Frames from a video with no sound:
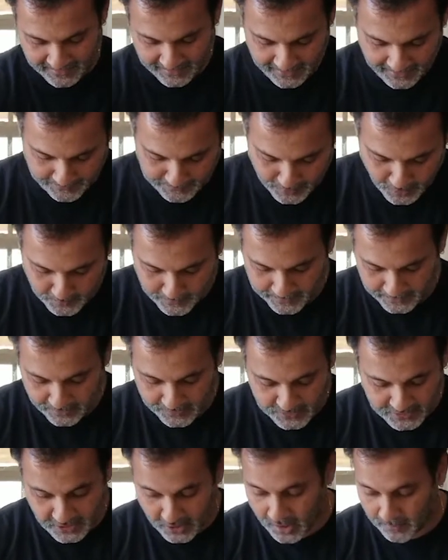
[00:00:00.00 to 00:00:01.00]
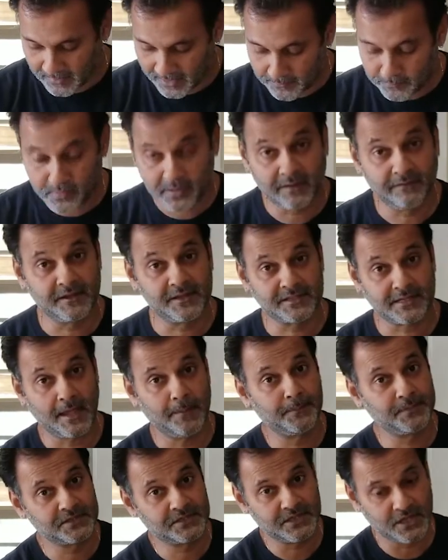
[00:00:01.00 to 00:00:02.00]
I'm hoping you saw my previous
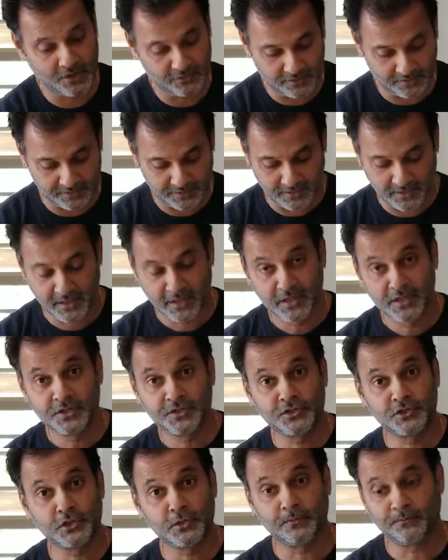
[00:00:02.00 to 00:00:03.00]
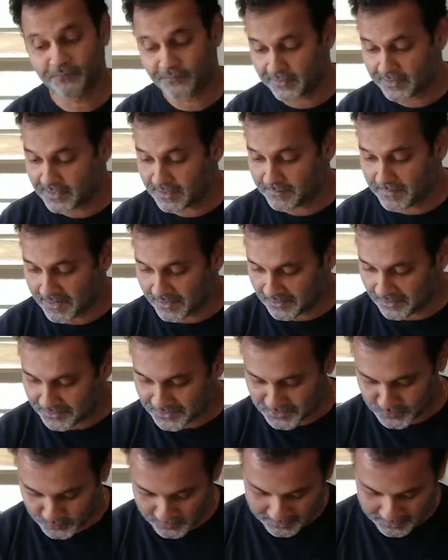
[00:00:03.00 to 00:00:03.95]
episode on soup fundamentals,